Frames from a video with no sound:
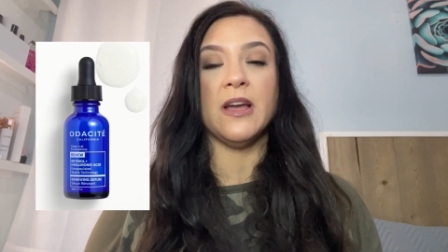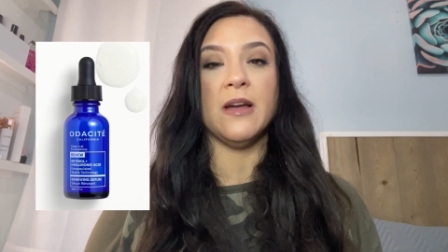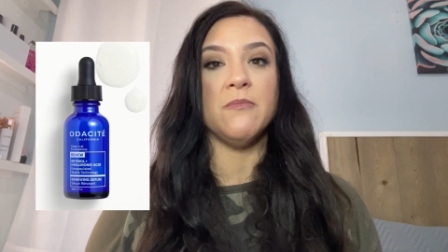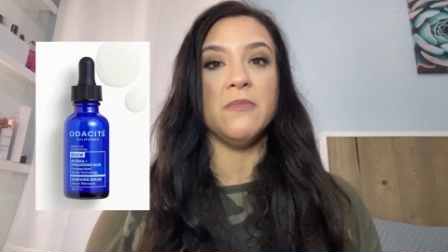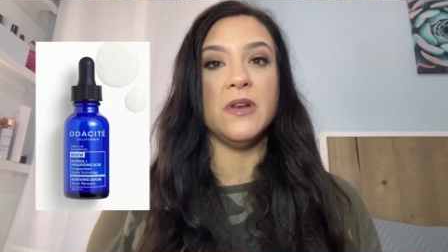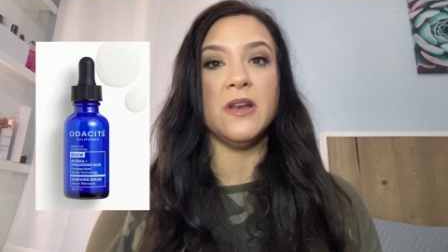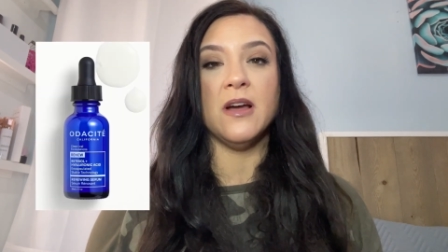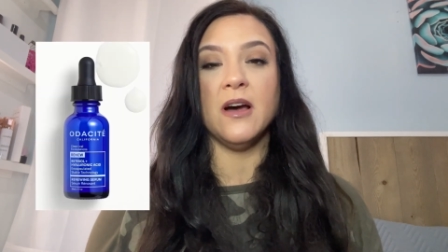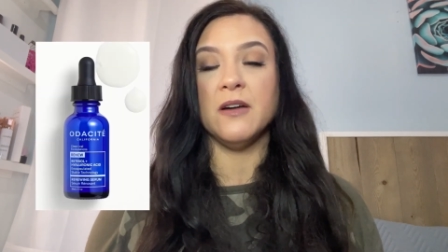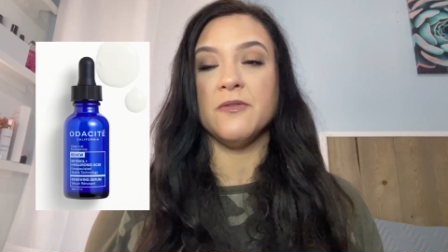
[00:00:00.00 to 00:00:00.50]

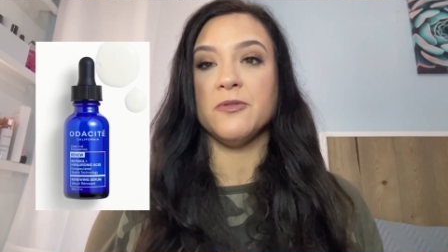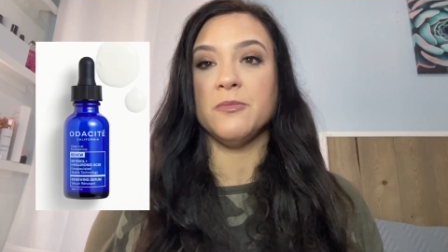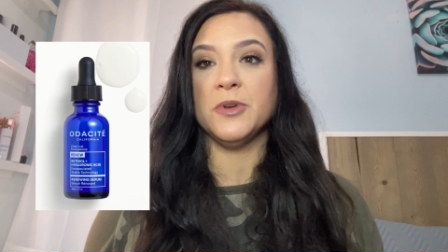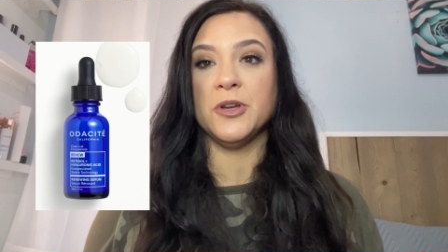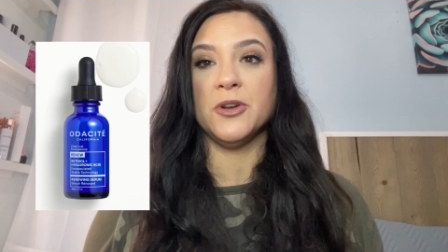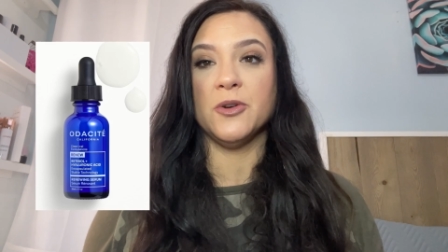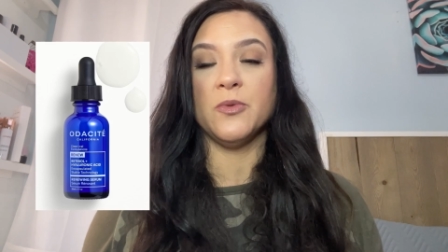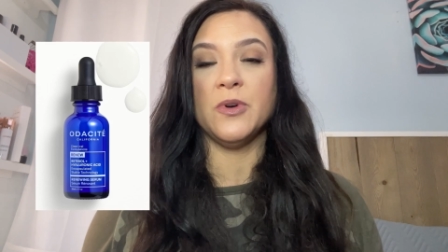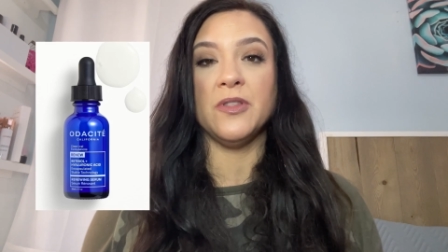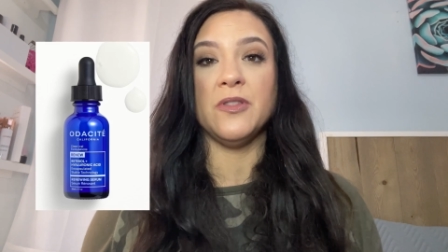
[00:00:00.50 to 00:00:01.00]
I'm not
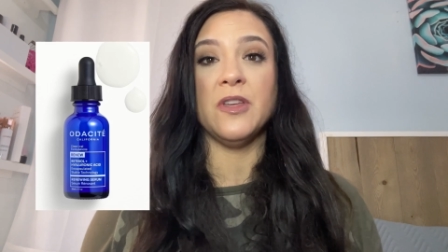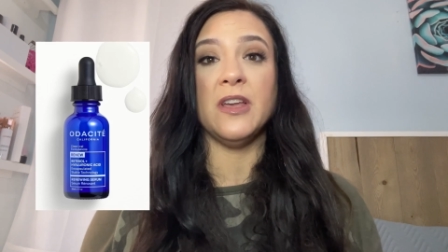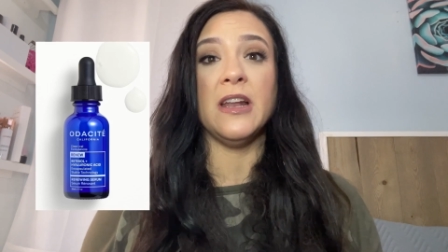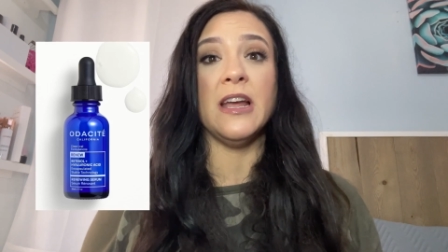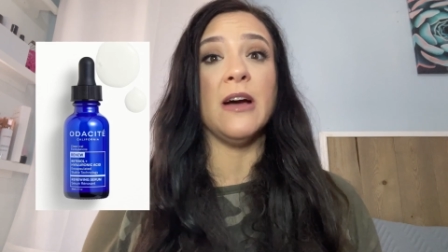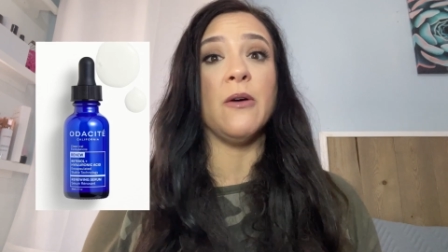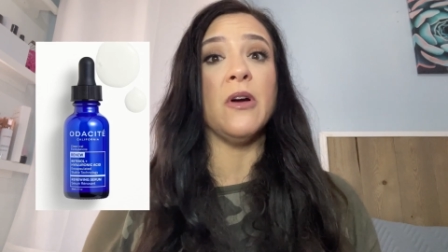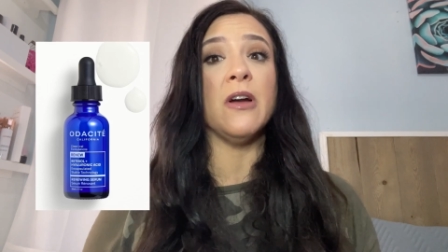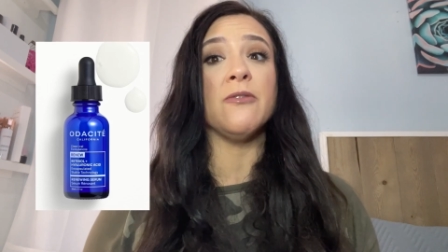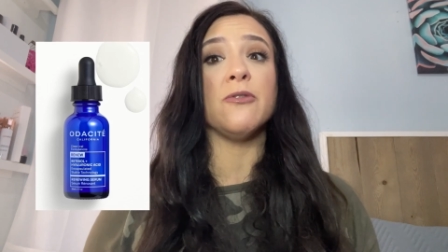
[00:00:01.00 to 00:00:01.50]
familiar with it.
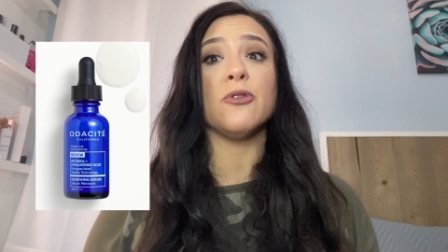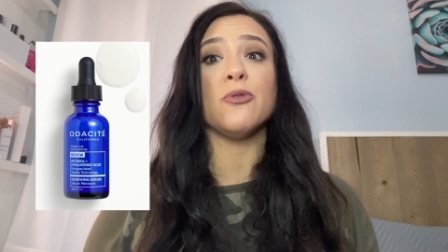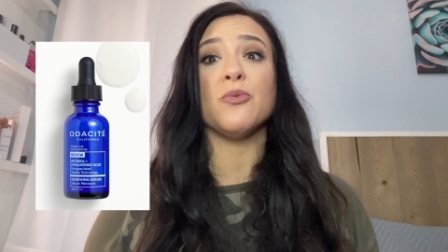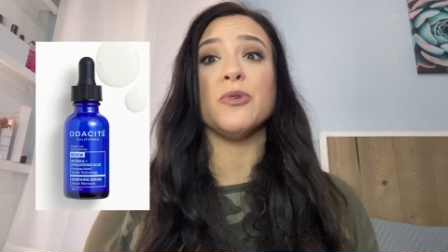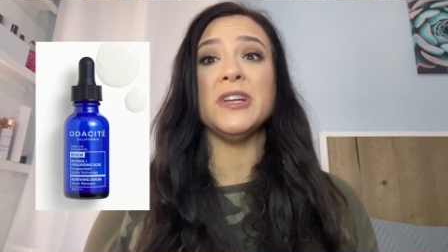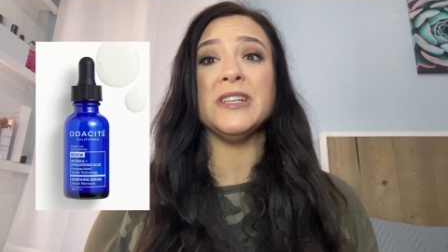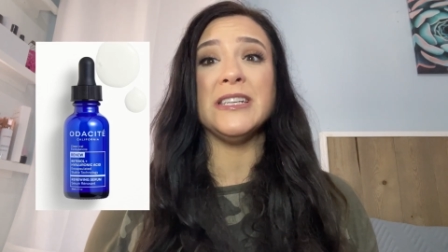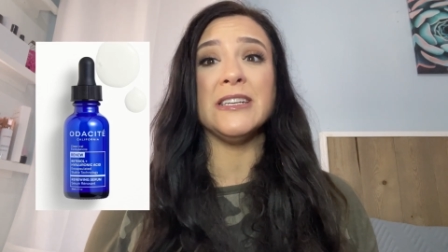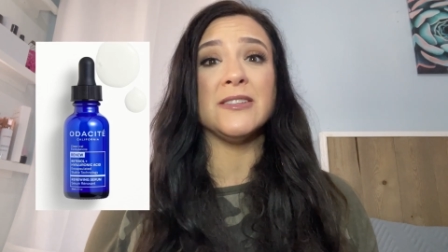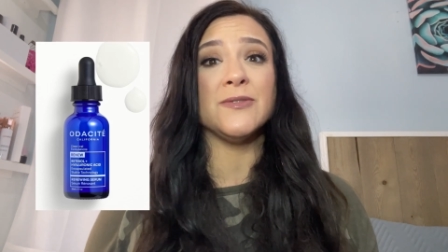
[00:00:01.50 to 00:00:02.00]
However, it
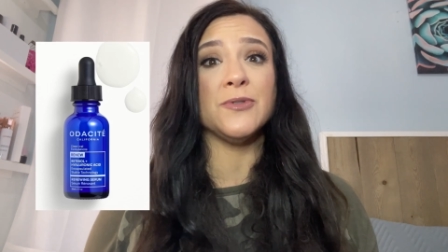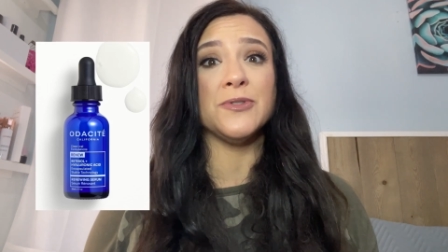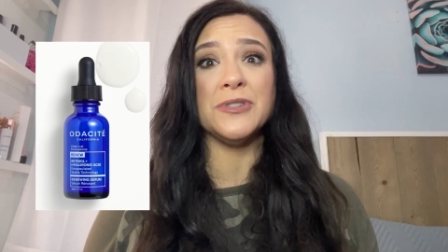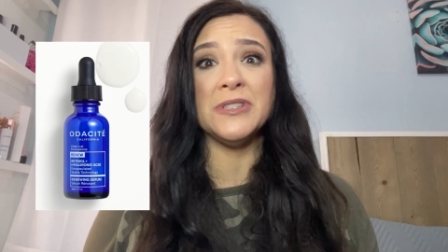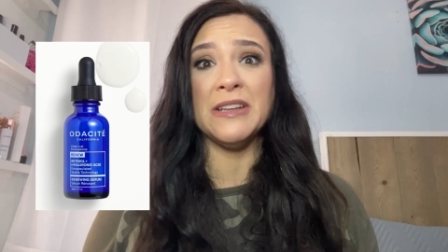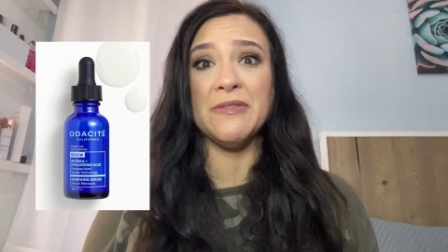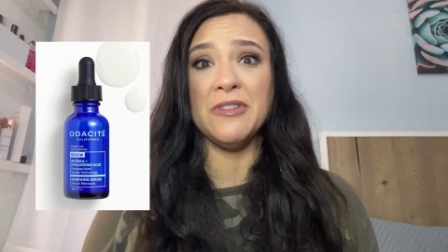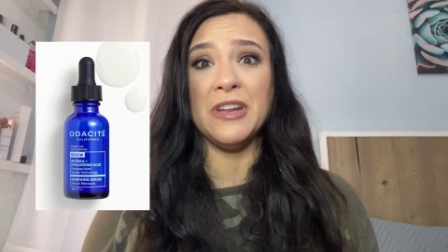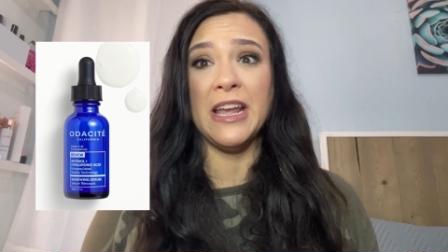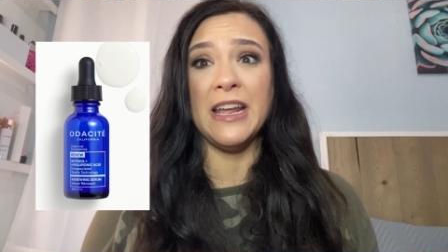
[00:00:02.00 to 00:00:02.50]
retails for
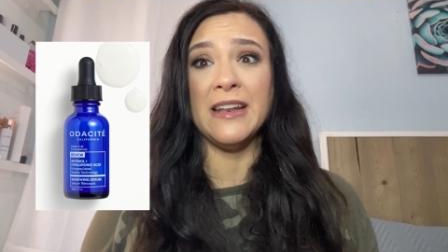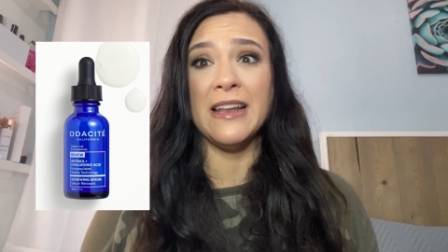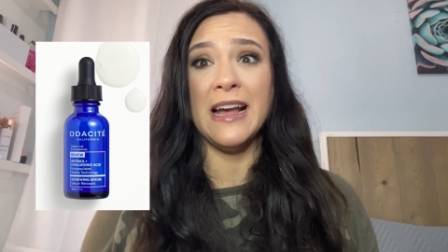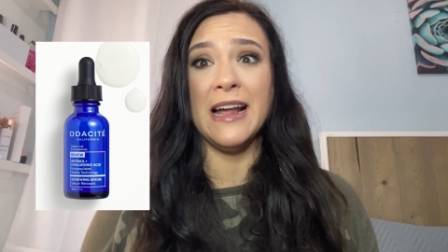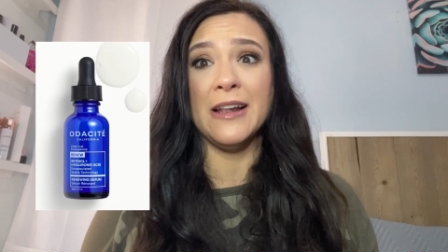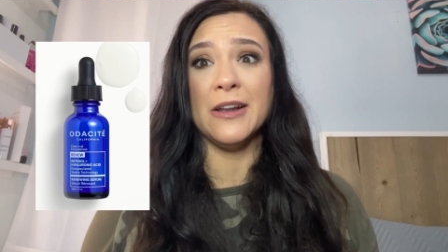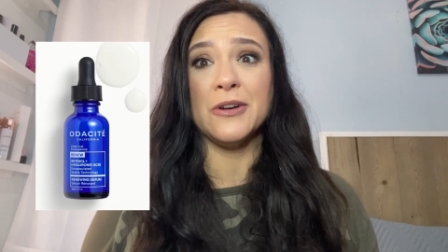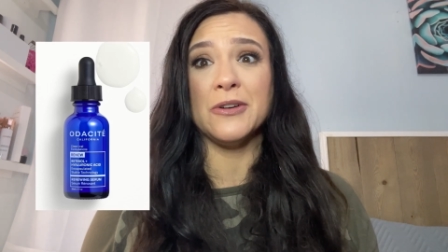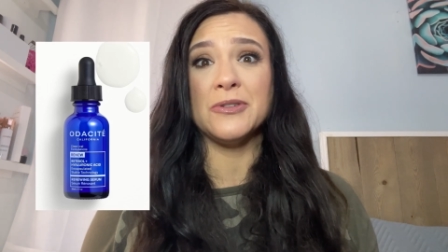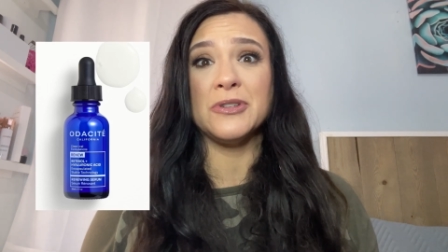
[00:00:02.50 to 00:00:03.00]

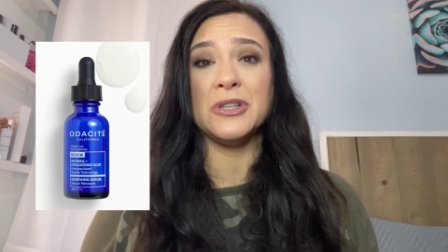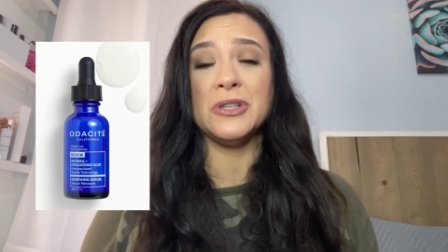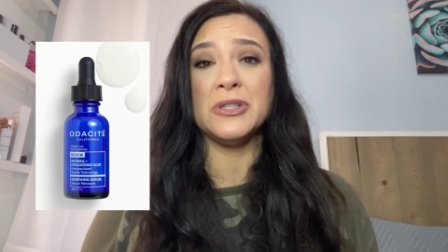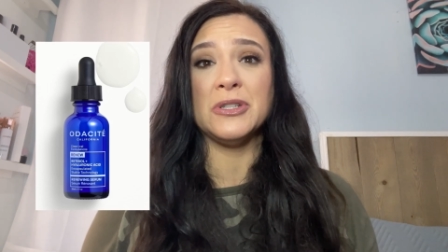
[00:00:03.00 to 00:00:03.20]
$78.